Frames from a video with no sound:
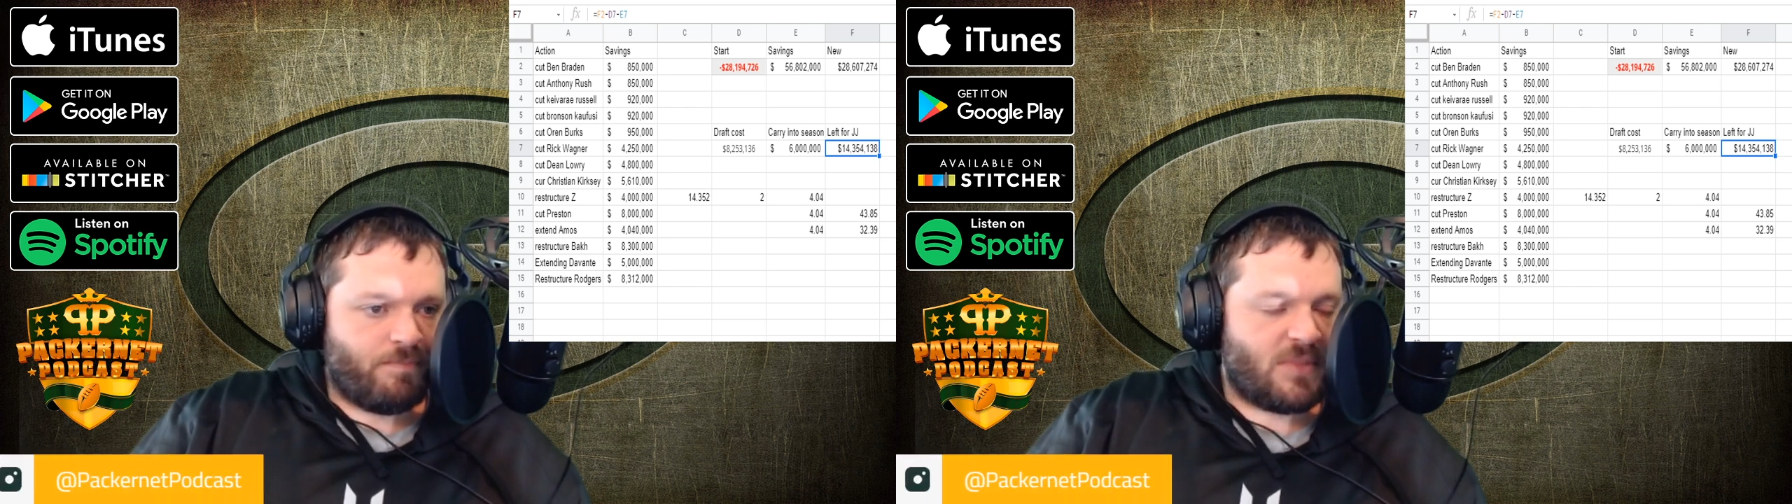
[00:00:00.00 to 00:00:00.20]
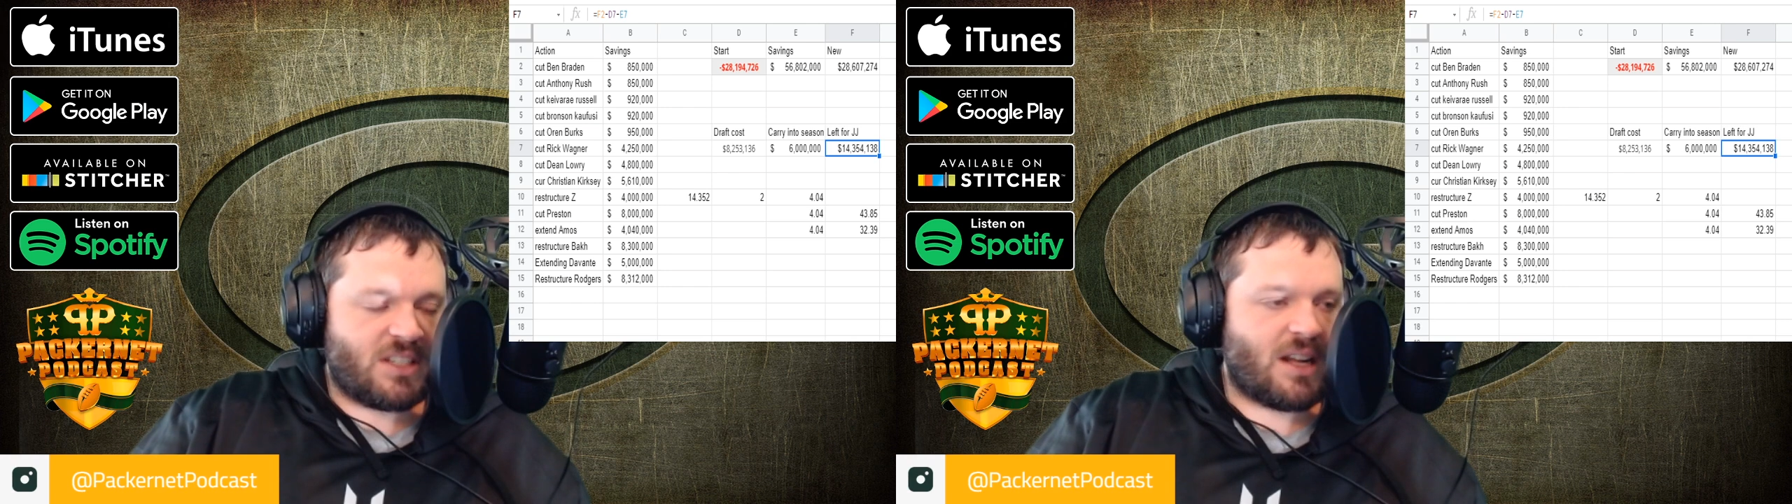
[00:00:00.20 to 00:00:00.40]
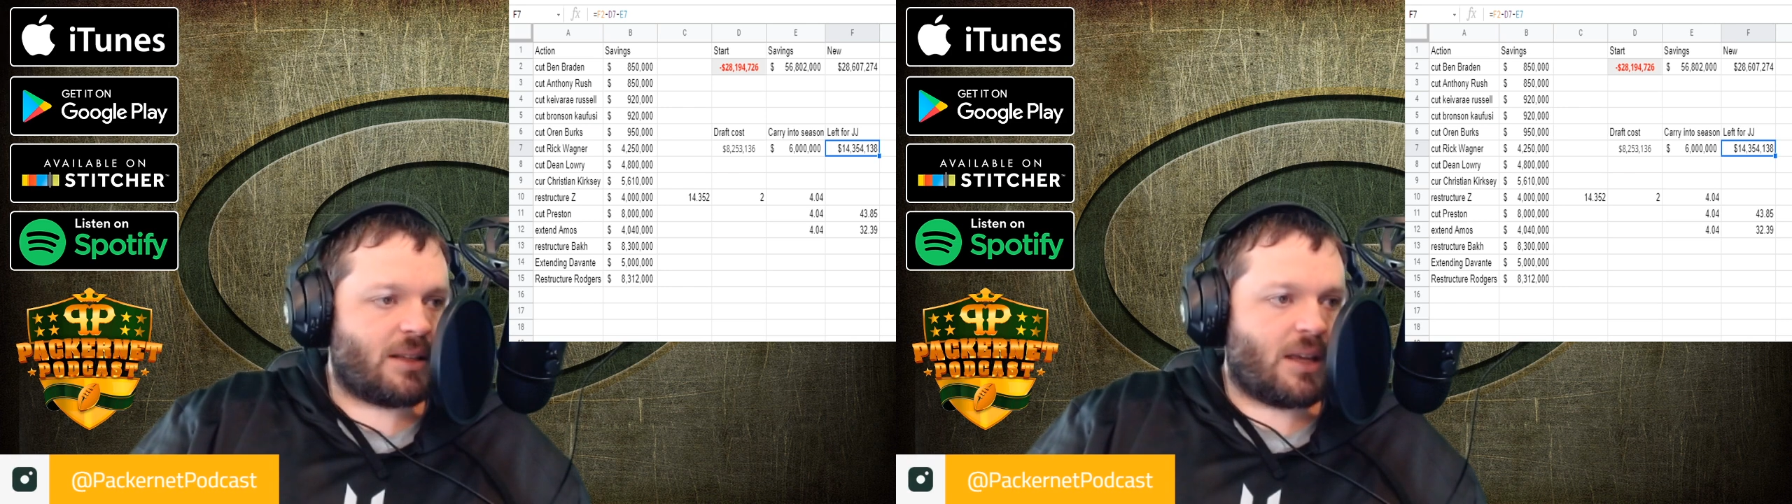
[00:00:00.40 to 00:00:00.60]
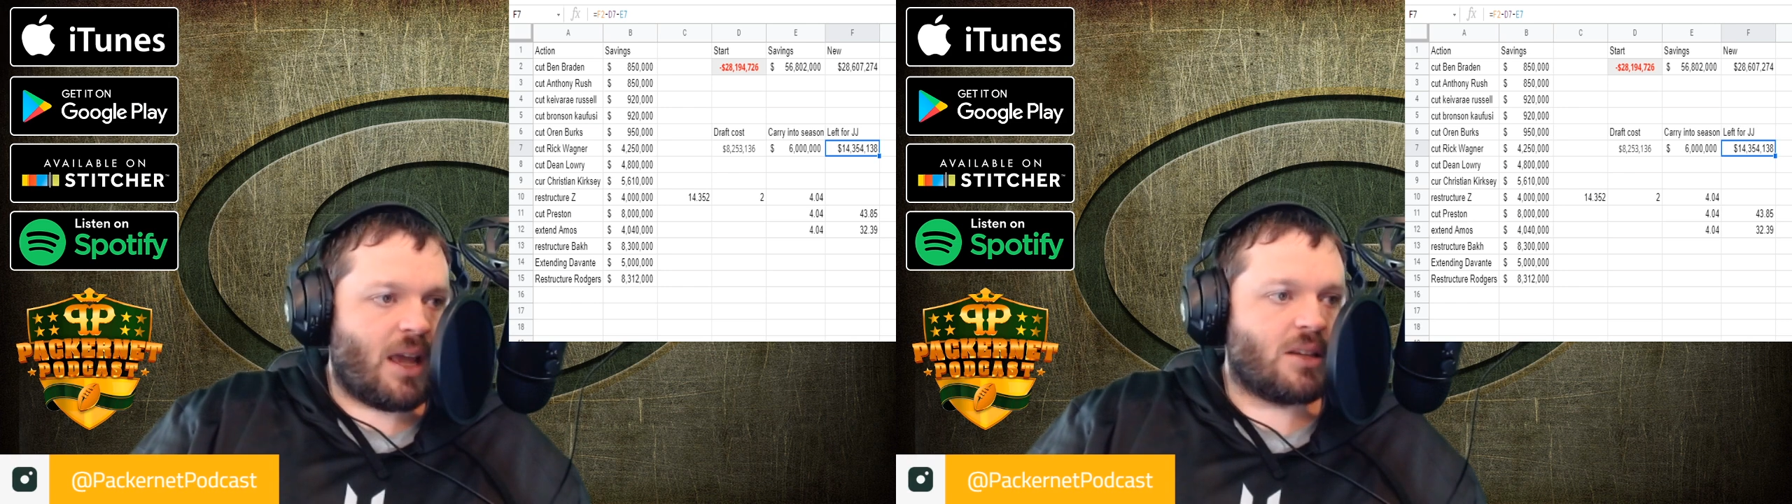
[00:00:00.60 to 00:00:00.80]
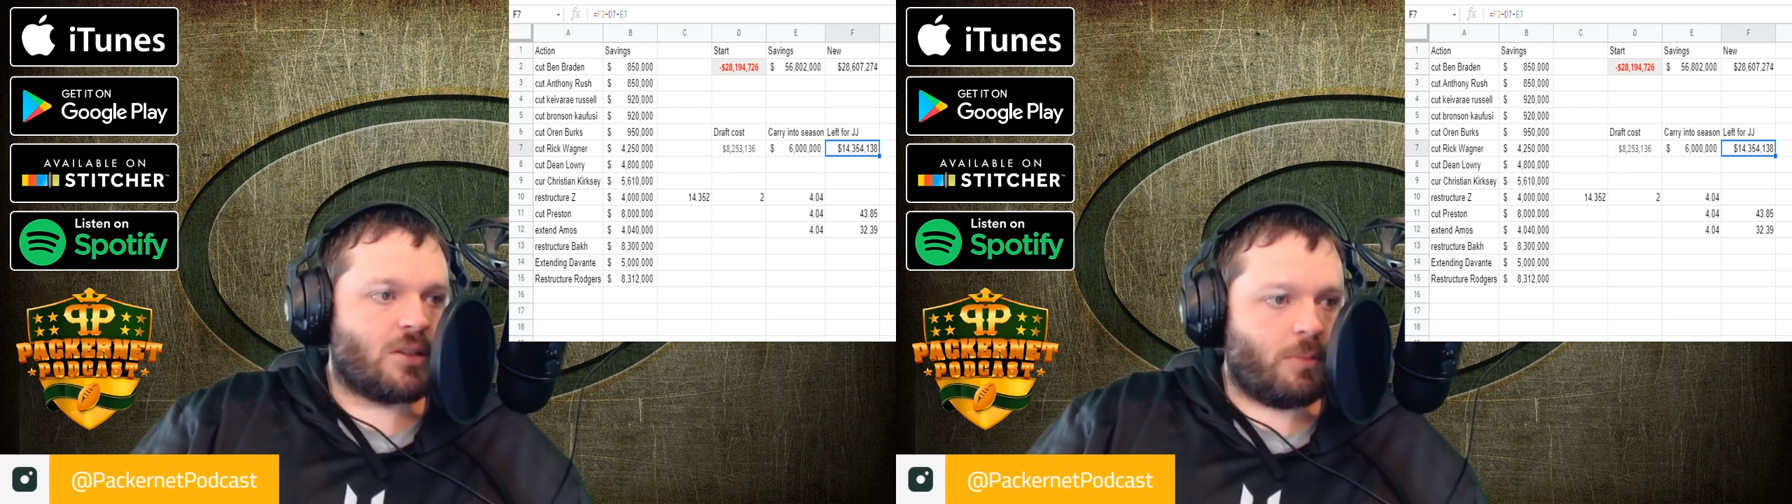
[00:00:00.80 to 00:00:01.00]
It's not the
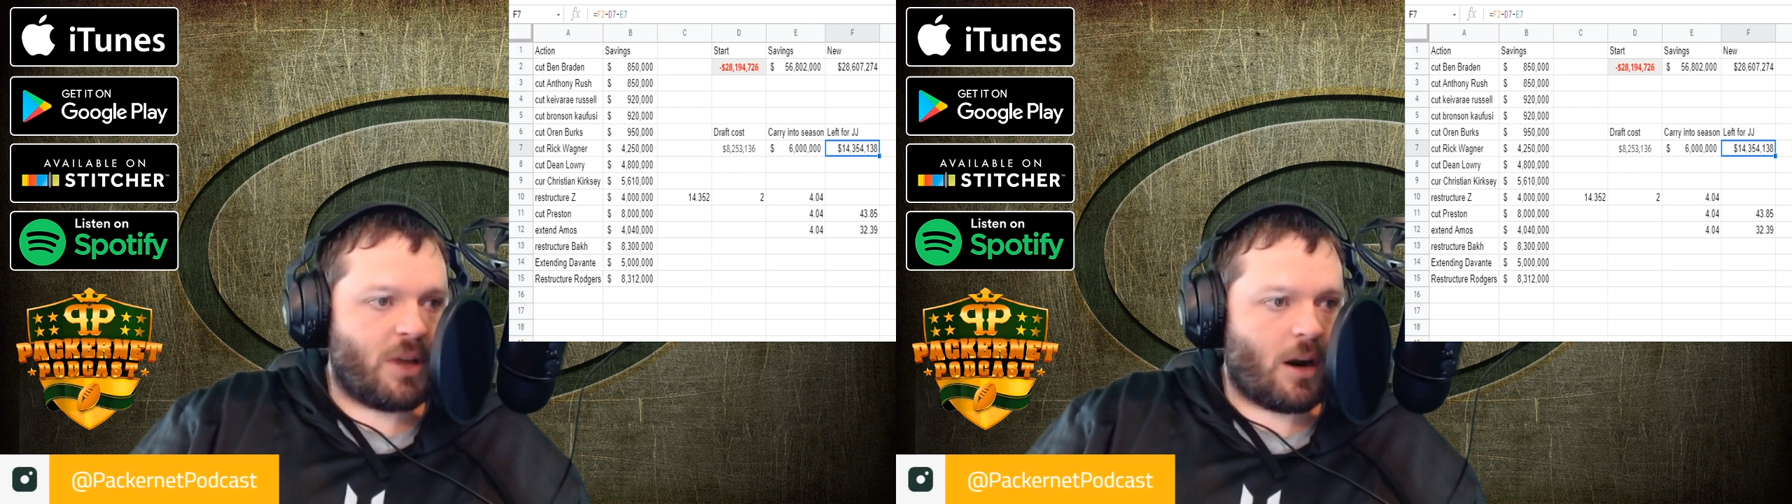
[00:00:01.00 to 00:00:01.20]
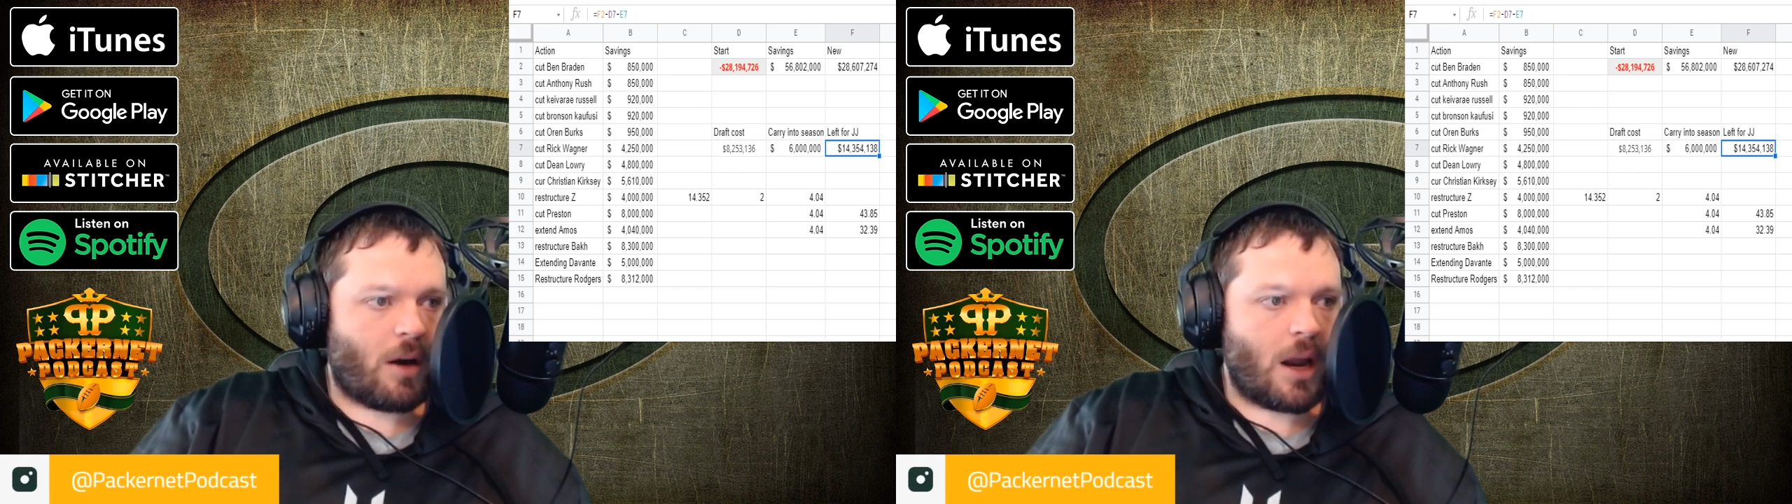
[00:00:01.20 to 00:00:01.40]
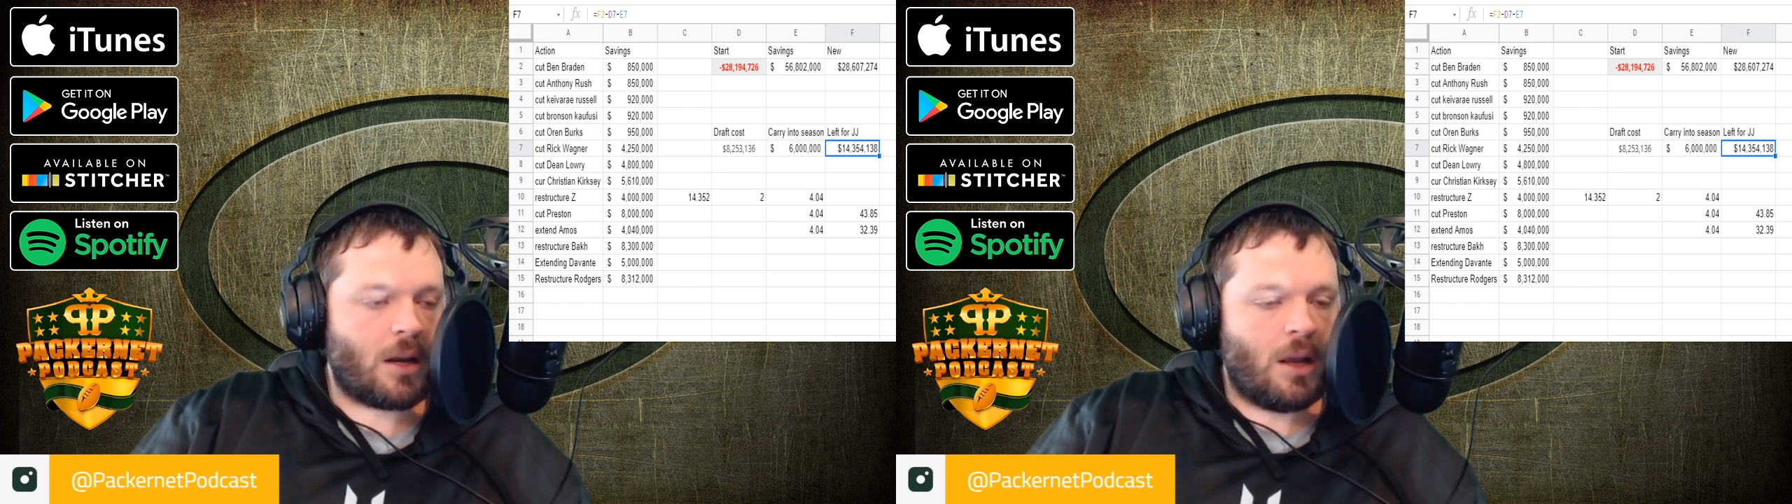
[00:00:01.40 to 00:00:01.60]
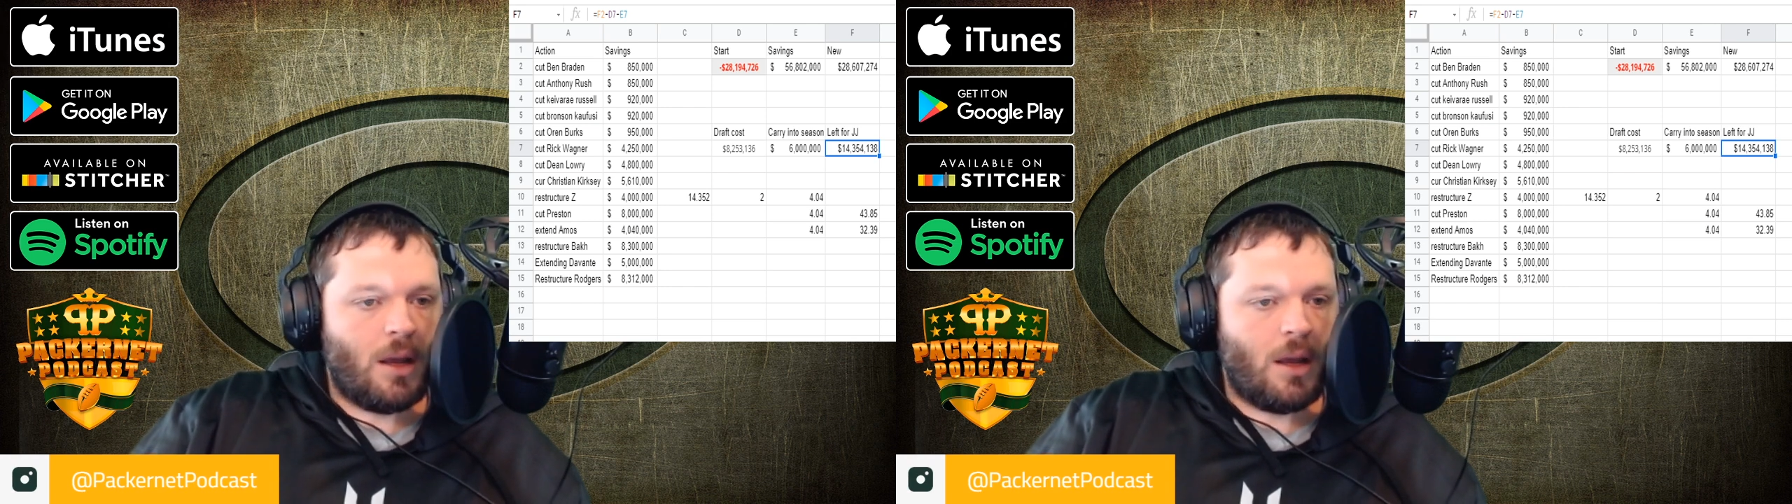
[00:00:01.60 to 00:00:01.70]
case. They'll be all right.